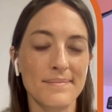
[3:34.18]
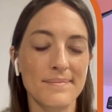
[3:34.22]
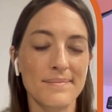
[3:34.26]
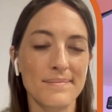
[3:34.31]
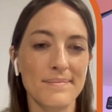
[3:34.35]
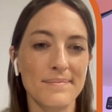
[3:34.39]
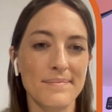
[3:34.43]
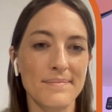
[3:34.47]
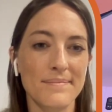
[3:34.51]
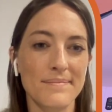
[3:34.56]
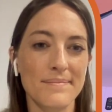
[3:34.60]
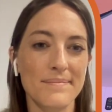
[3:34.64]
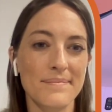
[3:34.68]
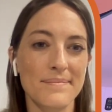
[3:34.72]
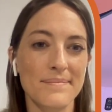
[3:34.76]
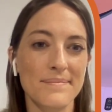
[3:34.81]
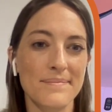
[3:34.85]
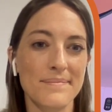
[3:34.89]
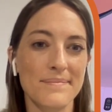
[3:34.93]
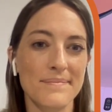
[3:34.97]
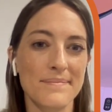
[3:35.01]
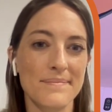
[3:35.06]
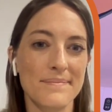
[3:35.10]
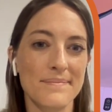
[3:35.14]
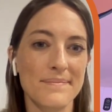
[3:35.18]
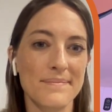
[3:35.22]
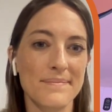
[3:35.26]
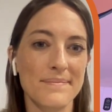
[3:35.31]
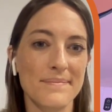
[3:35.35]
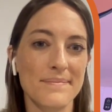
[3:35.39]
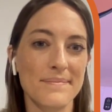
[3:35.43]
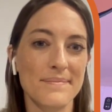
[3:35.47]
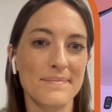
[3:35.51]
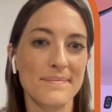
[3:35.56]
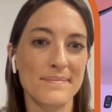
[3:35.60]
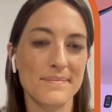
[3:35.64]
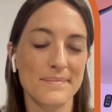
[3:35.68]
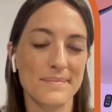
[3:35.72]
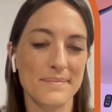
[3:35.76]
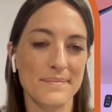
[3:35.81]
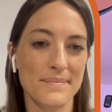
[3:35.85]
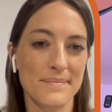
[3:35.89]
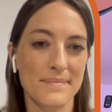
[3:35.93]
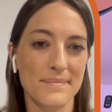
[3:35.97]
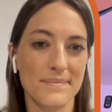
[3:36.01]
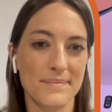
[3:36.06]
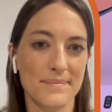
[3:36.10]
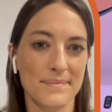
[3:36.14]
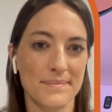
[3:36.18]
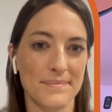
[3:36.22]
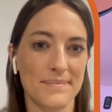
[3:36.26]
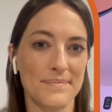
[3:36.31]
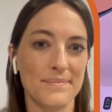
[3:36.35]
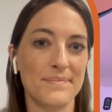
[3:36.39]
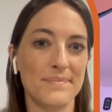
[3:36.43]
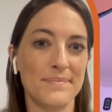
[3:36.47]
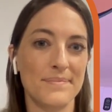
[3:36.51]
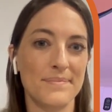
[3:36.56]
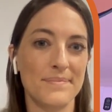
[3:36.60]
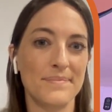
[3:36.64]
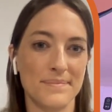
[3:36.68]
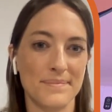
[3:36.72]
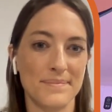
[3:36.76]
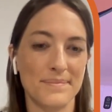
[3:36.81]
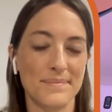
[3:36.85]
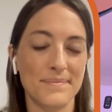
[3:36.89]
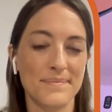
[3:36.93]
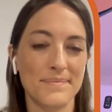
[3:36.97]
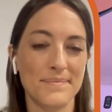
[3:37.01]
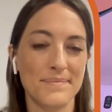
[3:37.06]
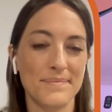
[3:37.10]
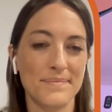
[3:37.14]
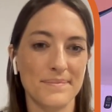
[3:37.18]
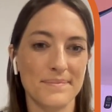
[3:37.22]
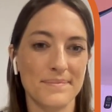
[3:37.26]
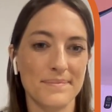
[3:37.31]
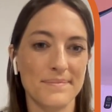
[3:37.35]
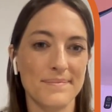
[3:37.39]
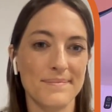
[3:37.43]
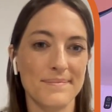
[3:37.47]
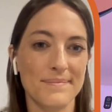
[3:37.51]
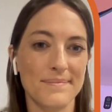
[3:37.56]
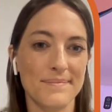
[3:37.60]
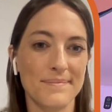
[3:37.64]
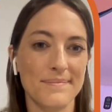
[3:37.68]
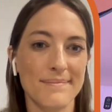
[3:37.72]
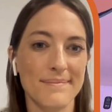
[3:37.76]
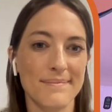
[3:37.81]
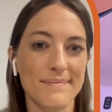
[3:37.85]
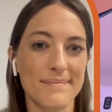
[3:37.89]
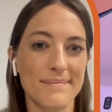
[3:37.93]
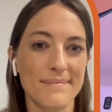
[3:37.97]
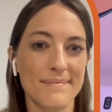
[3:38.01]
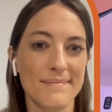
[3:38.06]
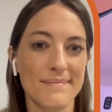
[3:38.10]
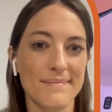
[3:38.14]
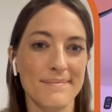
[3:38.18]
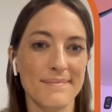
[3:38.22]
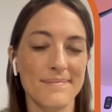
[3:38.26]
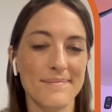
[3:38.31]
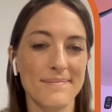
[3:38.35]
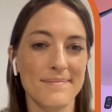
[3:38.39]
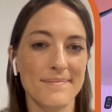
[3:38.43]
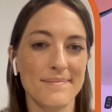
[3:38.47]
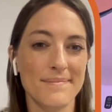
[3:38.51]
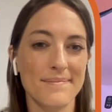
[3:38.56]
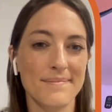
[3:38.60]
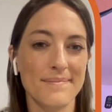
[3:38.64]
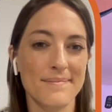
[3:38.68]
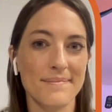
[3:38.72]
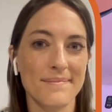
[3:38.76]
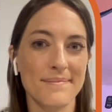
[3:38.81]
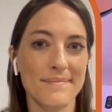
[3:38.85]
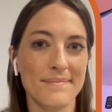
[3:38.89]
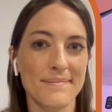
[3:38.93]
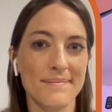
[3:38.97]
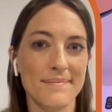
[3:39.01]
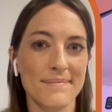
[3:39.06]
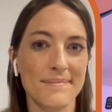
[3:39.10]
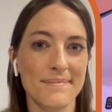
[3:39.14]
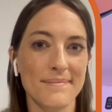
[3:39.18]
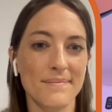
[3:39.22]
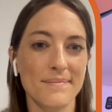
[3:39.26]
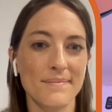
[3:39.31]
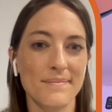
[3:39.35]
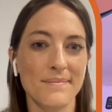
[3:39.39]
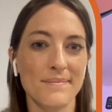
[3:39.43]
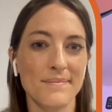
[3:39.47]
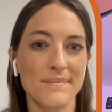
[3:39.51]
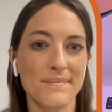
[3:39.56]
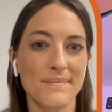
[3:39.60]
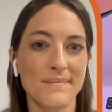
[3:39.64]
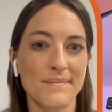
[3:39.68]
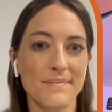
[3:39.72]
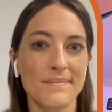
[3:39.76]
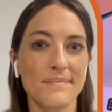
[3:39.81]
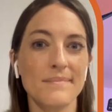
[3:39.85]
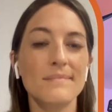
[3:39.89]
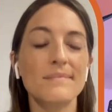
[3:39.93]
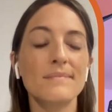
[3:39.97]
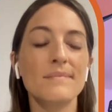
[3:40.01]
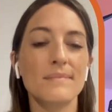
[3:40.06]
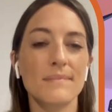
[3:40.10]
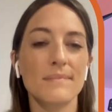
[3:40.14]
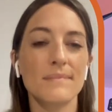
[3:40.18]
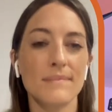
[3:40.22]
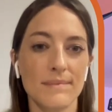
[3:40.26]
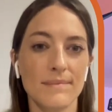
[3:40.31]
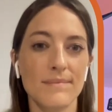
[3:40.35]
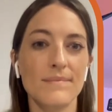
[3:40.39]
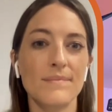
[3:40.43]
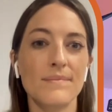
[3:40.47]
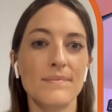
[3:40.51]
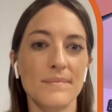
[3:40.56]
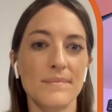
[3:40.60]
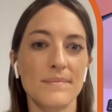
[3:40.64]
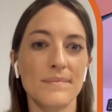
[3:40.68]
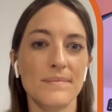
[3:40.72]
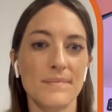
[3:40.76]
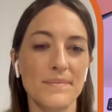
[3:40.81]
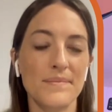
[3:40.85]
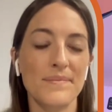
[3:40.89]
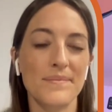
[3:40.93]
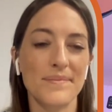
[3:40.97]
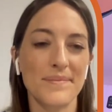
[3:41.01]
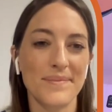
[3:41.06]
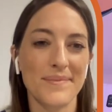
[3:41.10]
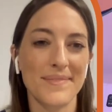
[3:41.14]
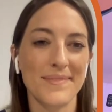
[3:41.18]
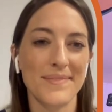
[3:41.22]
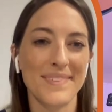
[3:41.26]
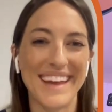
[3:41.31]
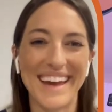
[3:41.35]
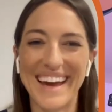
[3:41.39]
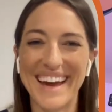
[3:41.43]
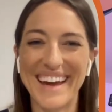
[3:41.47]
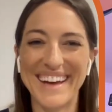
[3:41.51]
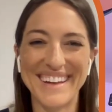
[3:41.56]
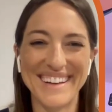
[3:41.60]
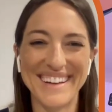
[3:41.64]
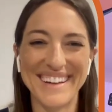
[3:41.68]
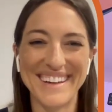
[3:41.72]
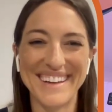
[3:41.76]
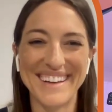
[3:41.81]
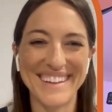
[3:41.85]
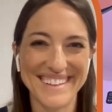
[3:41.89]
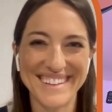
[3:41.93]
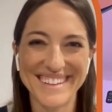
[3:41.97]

(not speaking)